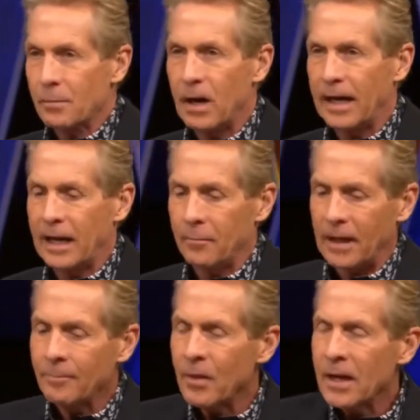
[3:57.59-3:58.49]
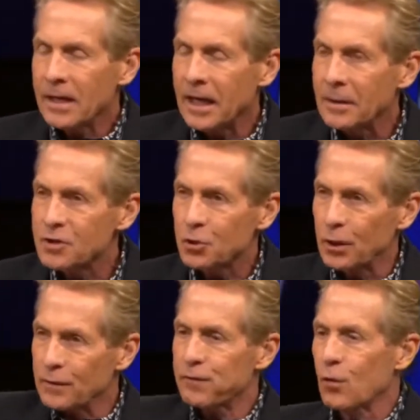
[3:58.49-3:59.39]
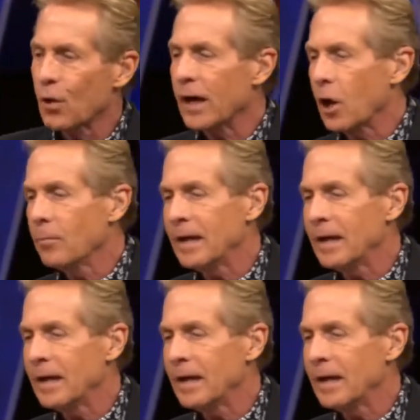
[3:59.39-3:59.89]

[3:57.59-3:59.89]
to Miami, games three and four. Help me